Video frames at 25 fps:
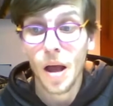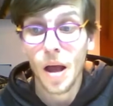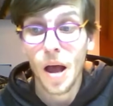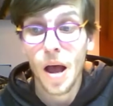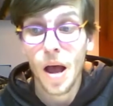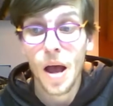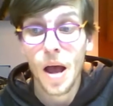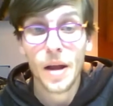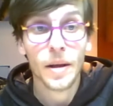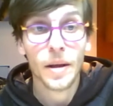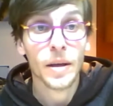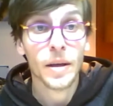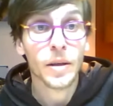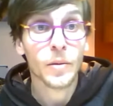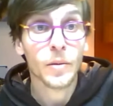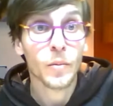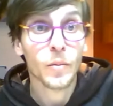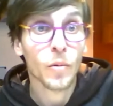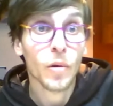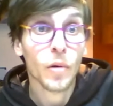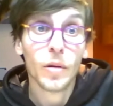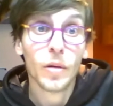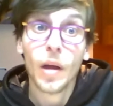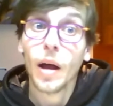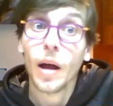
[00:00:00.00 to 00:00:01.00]
and it
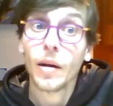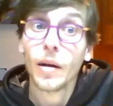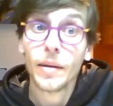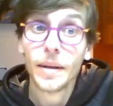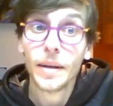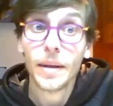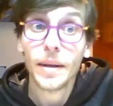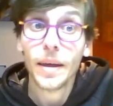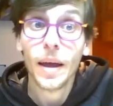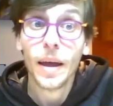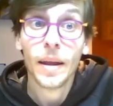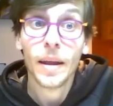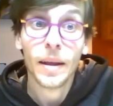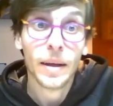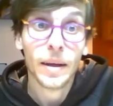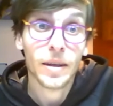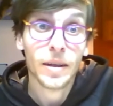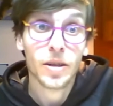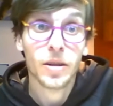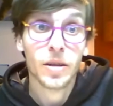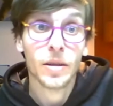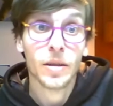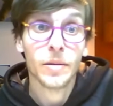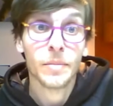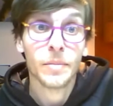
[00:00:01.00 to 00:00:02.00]
worked out in the end
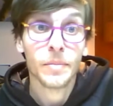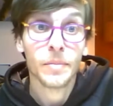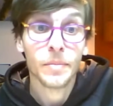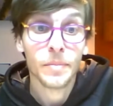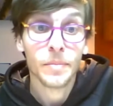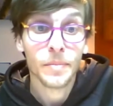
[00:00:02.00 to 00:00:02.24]
actually.